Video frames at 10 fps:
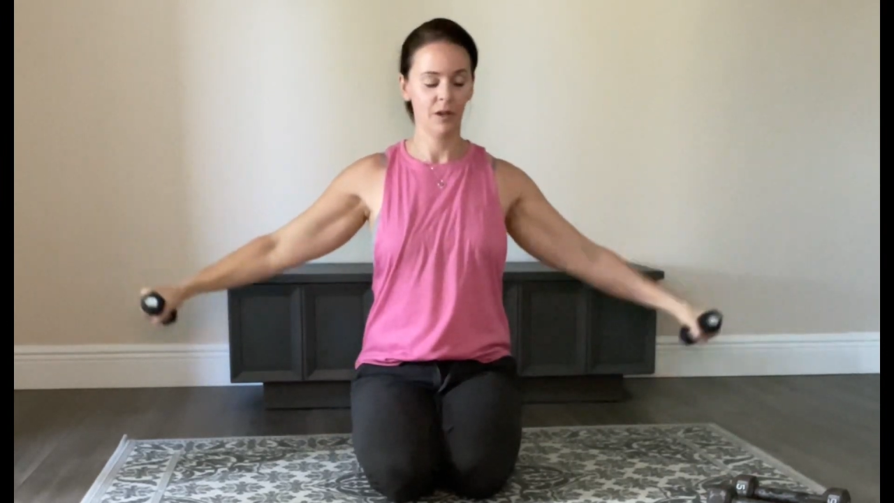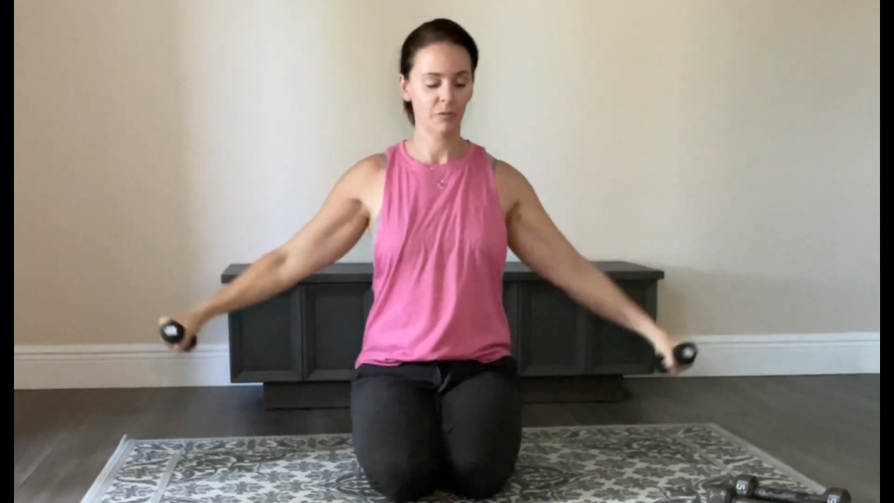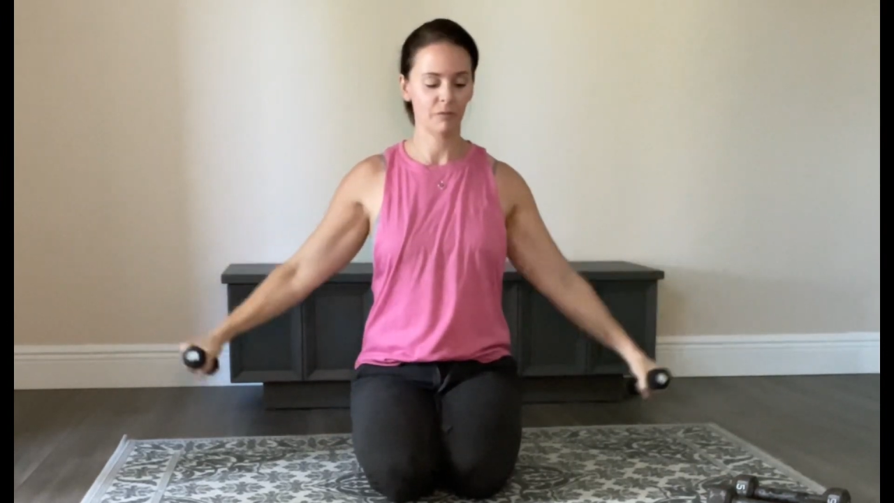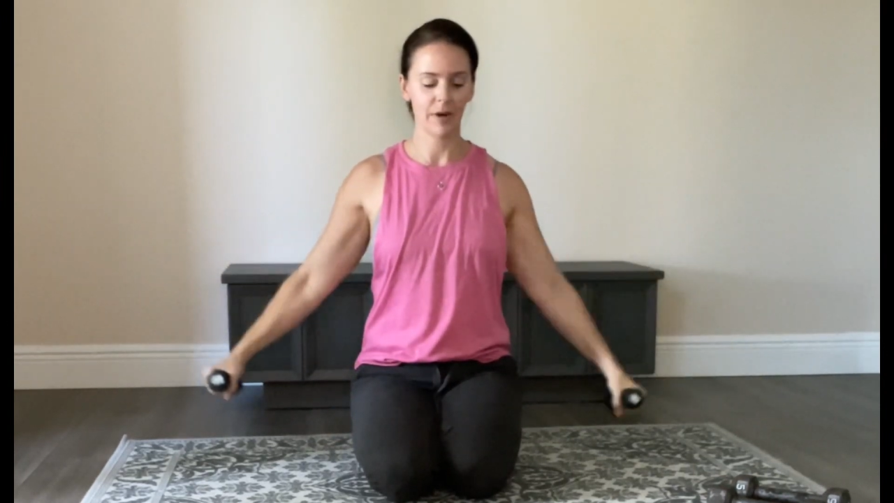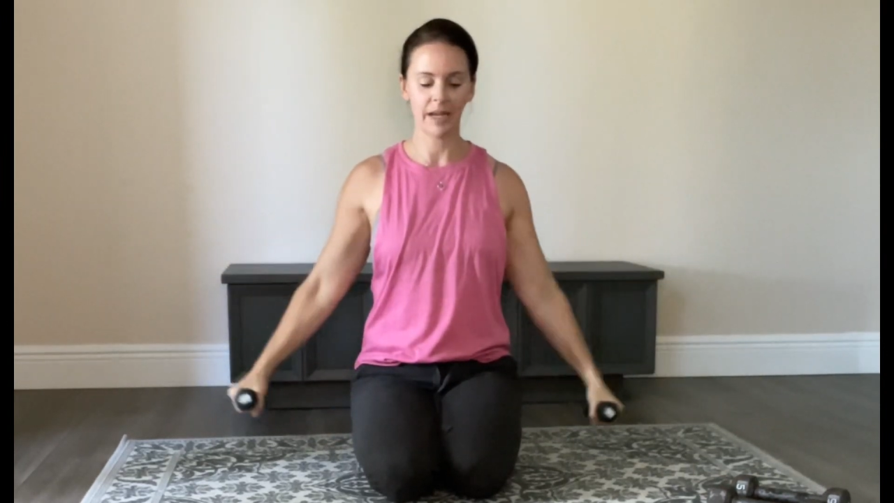
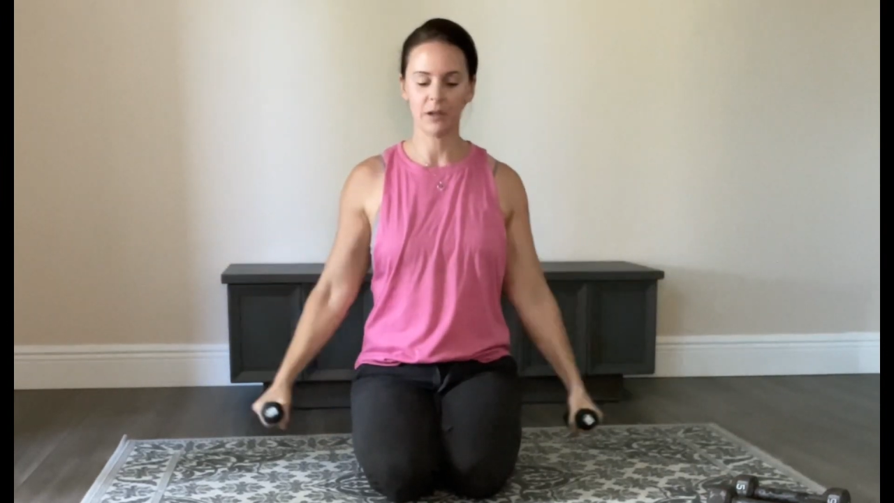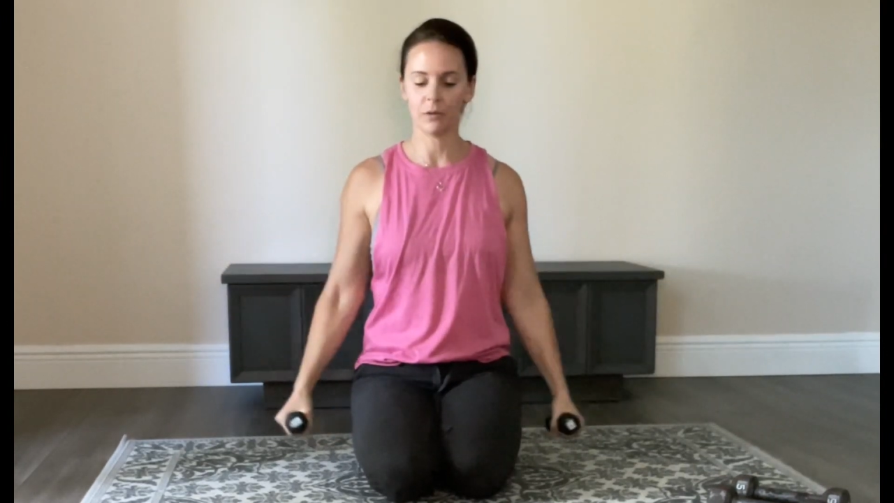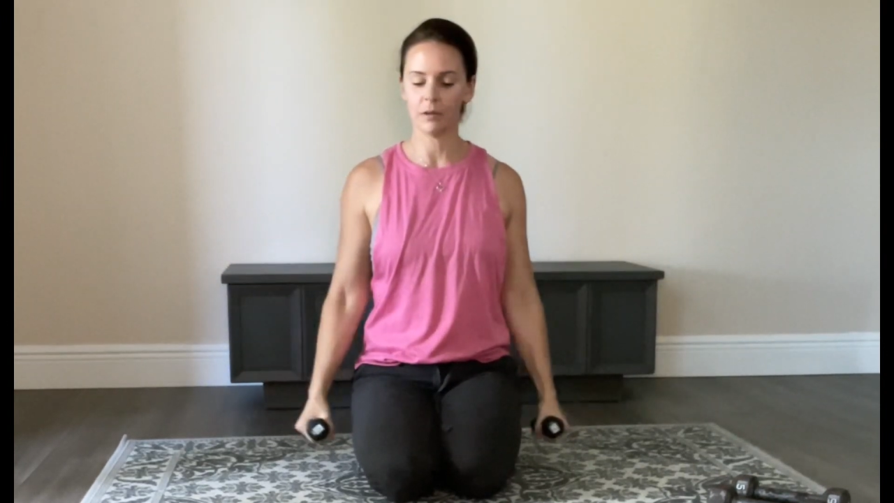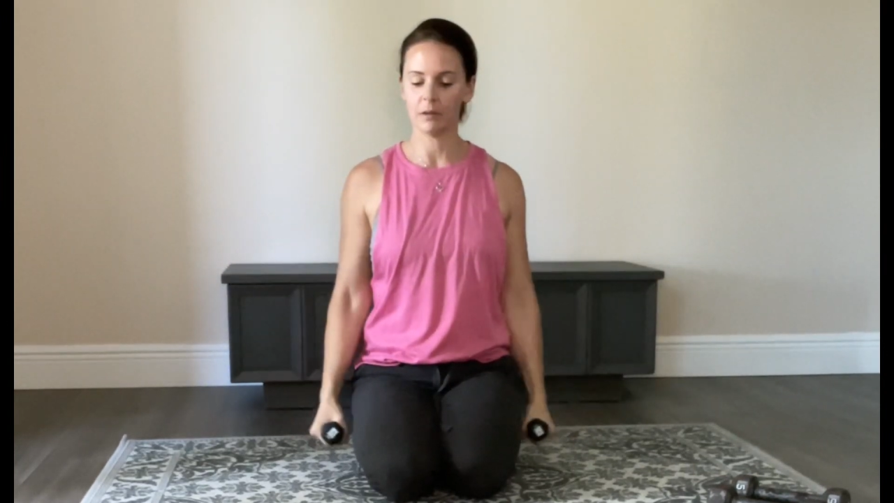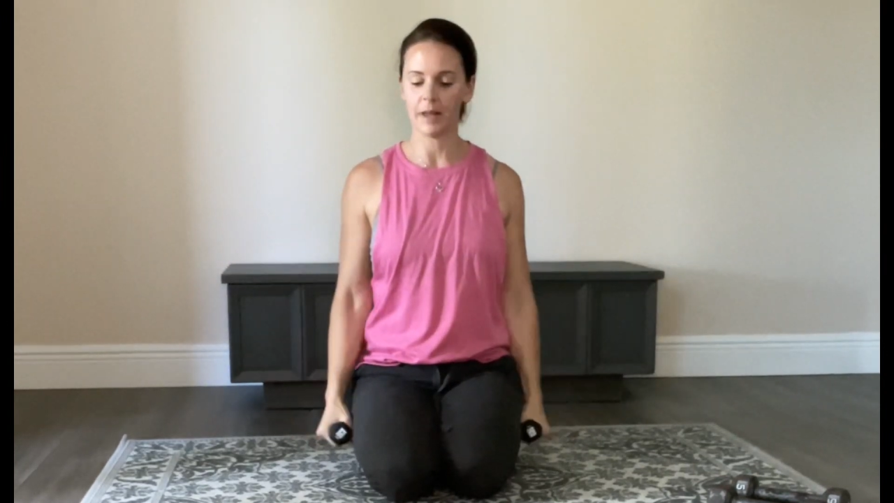
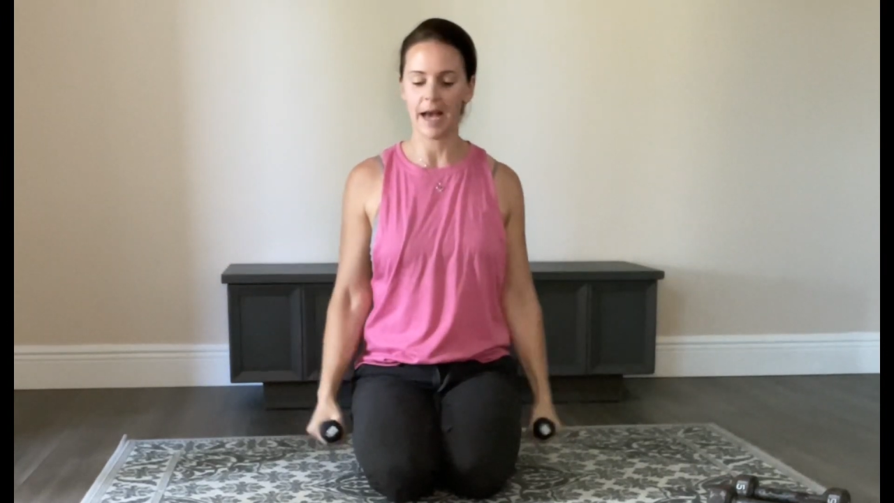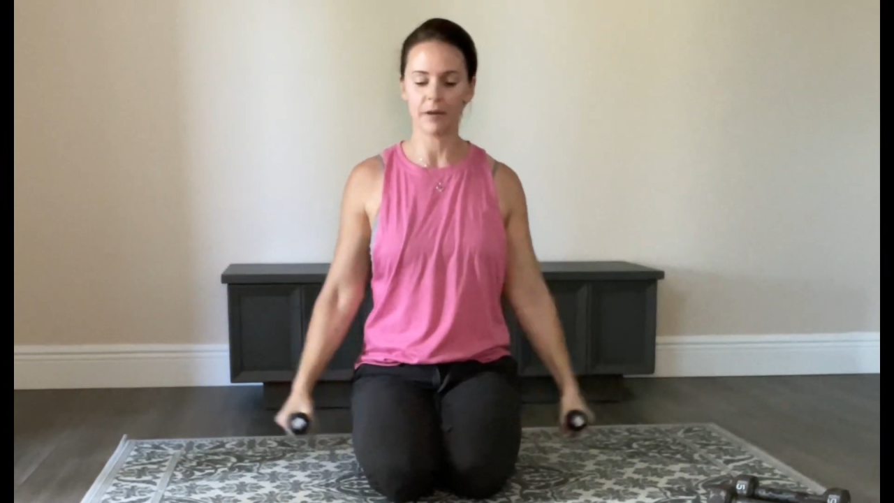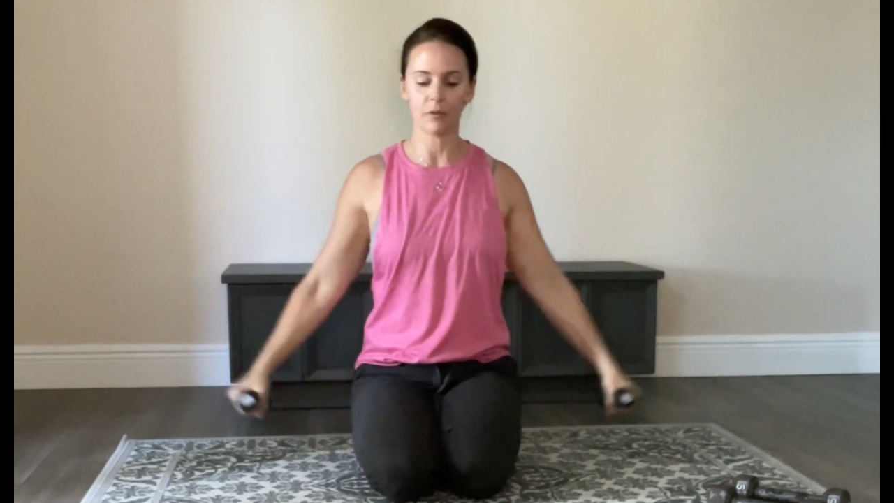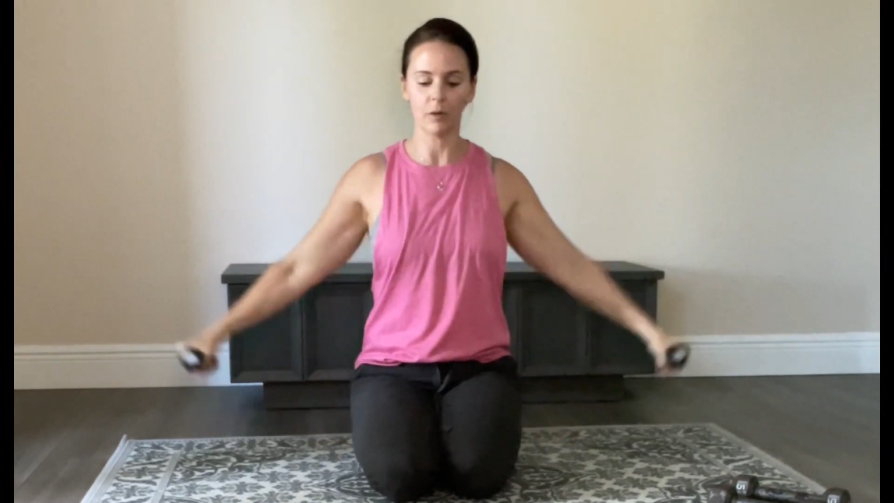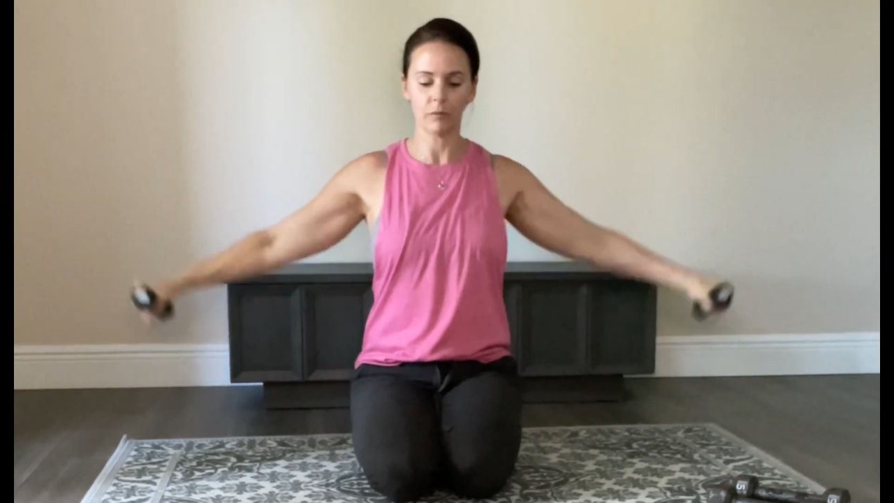regular
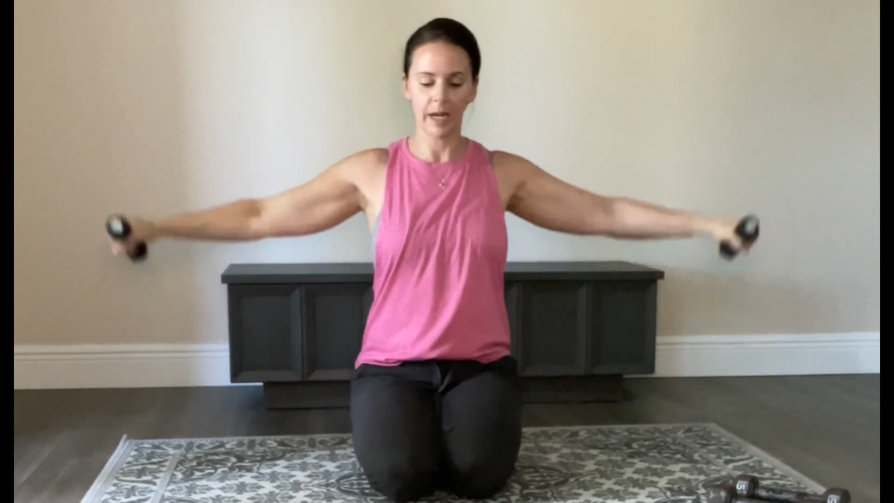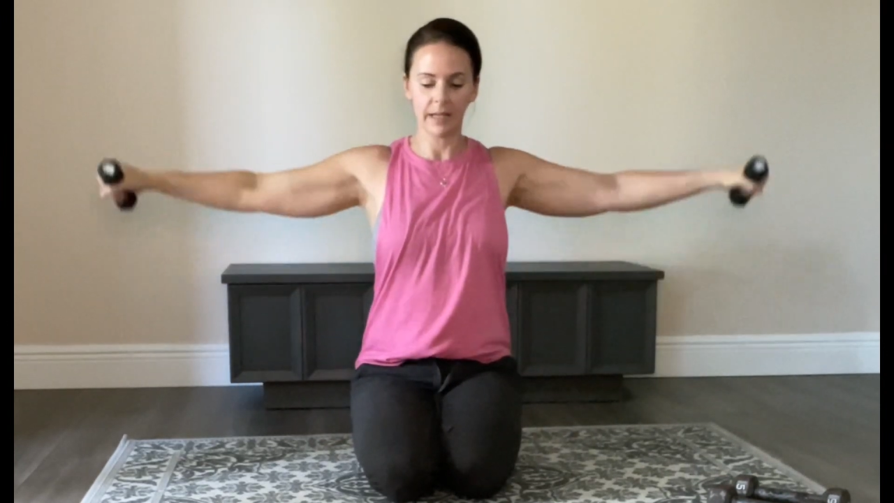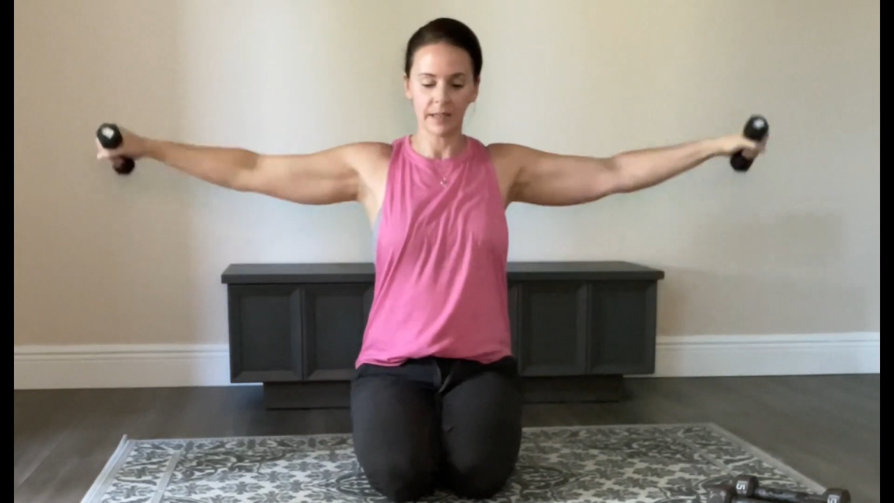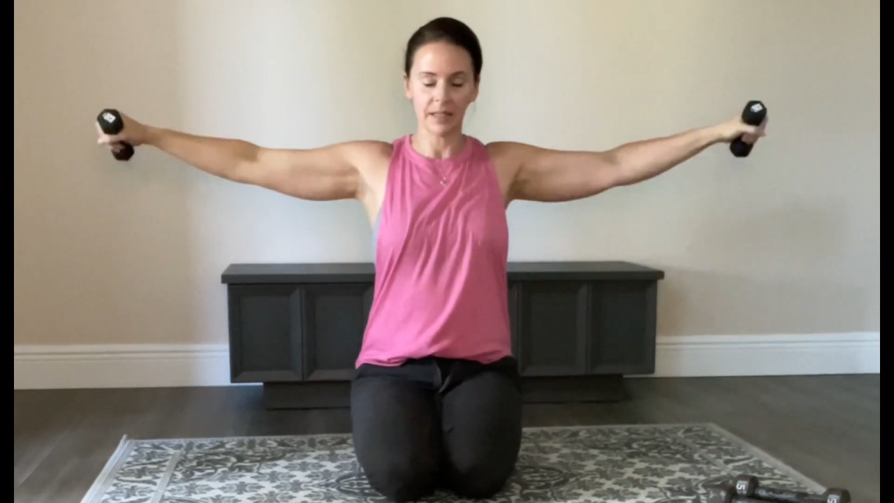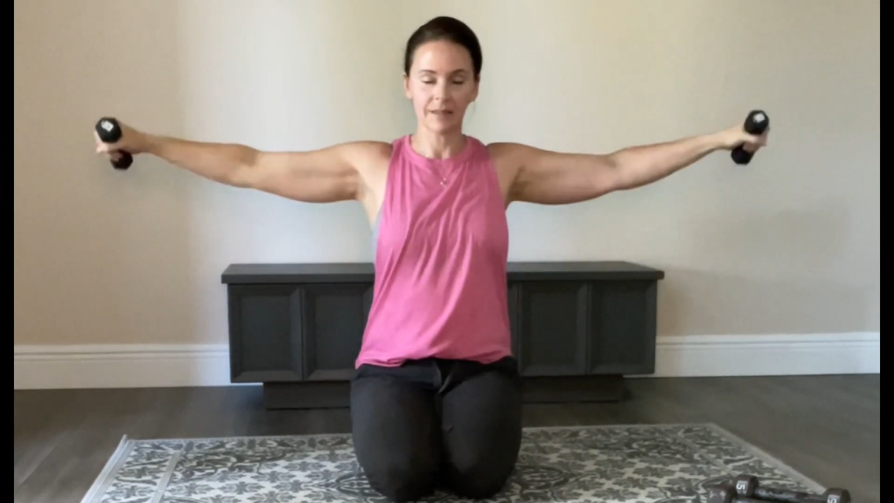lateral
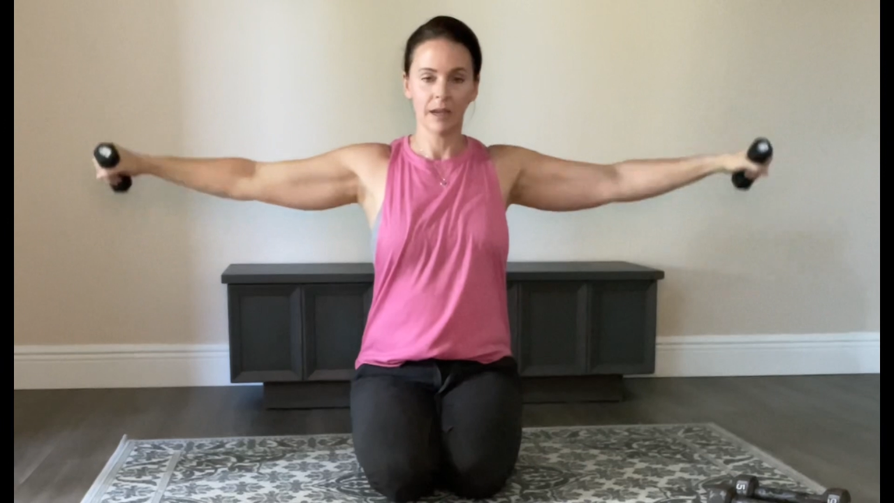raises.